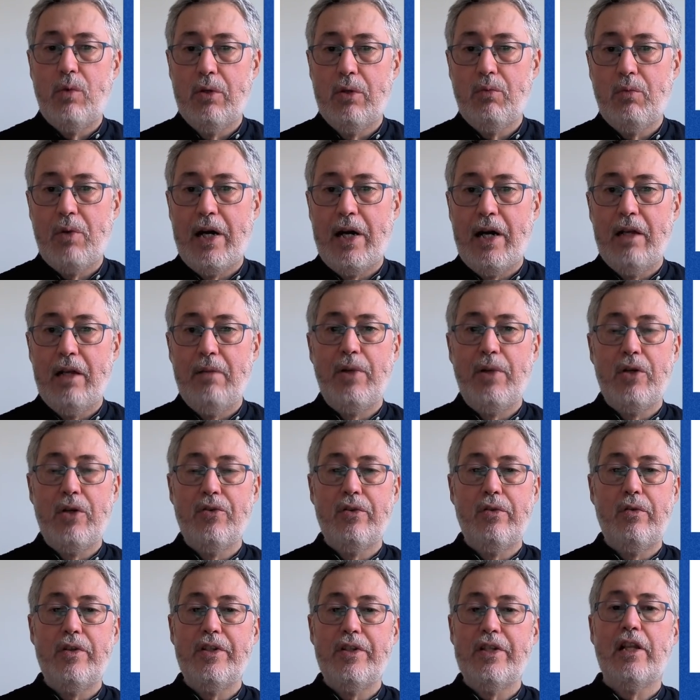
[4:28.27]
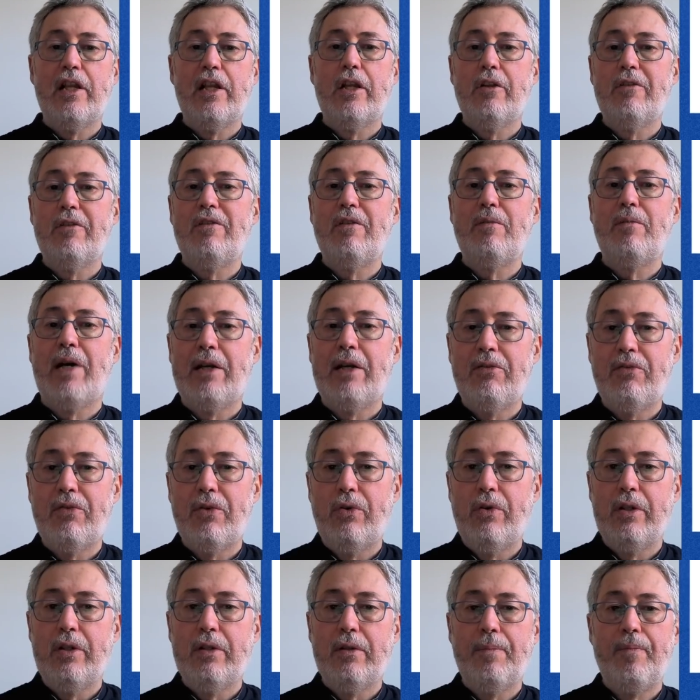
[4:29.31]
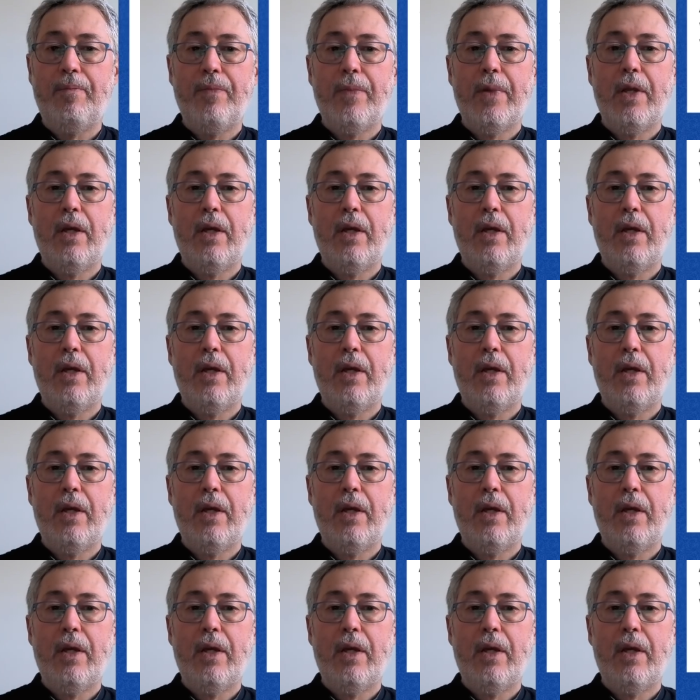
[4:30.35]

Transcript: worldwide, because there is a lot of demand for it.